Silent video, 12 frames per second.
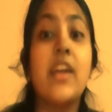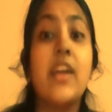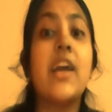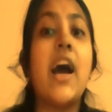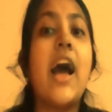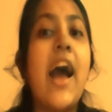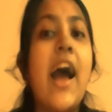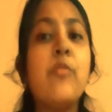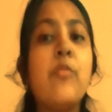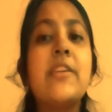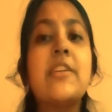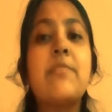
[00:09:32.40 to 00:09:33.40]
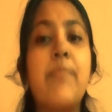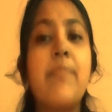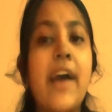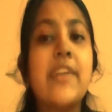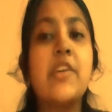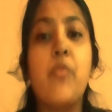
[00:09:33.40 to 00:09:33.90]
The aromatic
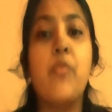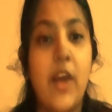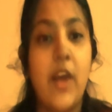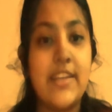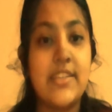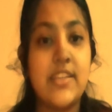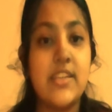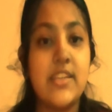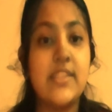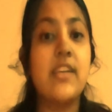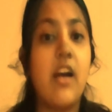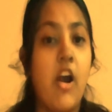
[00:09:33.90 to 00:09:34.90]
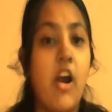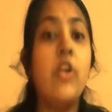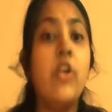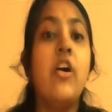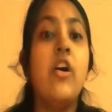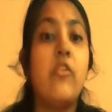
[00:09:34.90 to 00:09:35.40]
paddy varieties
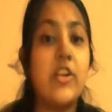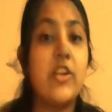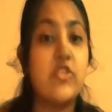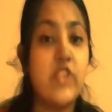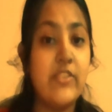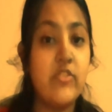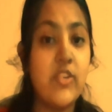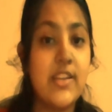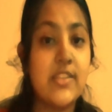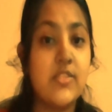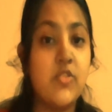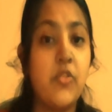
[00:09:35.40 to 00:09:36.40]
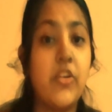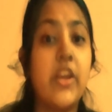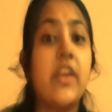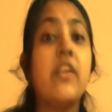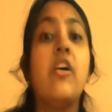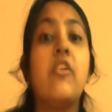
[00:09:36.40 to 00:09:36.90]
are Rajendra
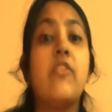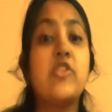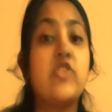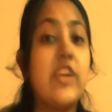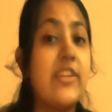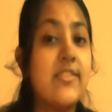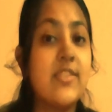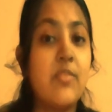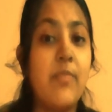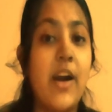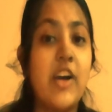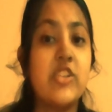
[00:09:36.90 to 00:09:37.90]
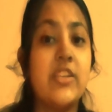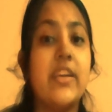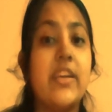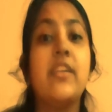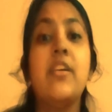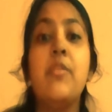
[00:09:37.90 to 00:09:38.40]
Kasturi, Rajendra
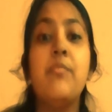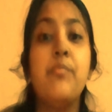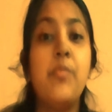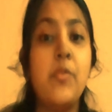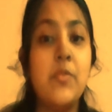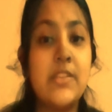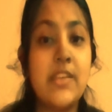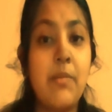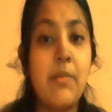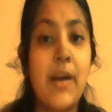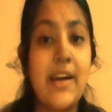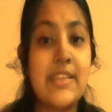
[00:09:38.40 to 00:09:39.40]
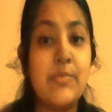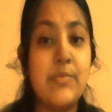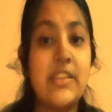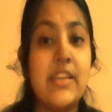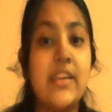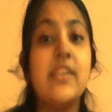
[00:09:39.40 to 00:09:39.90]
Subhashini, Posa
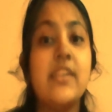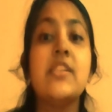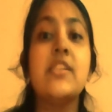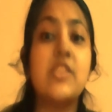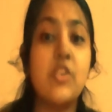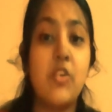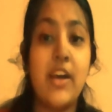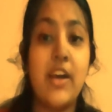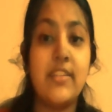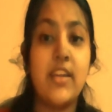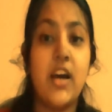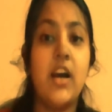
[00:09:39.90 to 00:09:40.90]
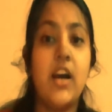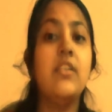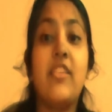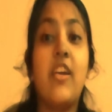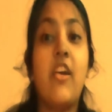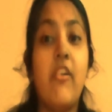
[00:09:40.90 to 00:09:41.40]
Basmati, Sugandha.
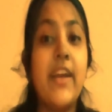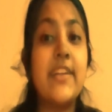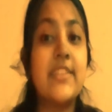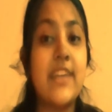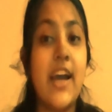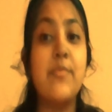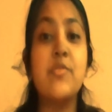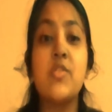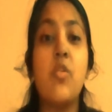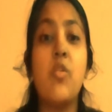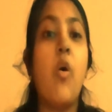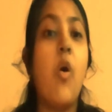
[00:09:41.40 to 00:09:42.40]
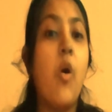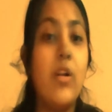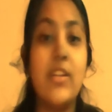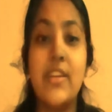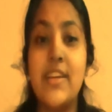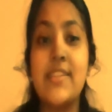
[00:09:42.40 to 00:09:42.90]
The correct time to sow
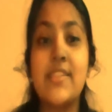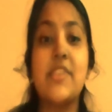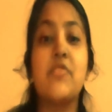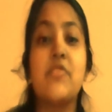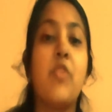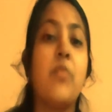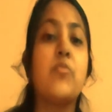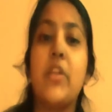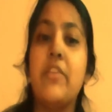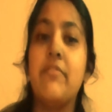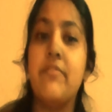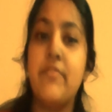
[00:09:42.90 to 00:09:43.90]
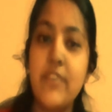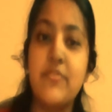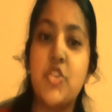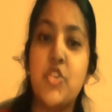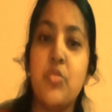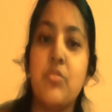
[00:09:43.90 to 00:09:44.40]
all these is from
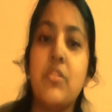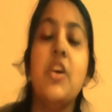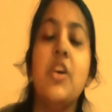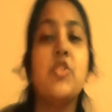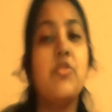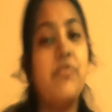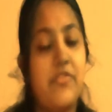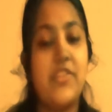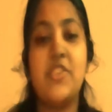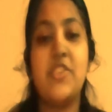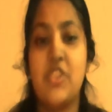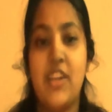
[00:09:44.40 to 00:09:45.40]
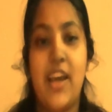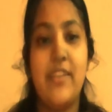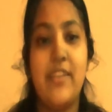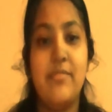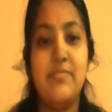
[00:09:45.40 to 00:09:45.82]
25th June to 15th July.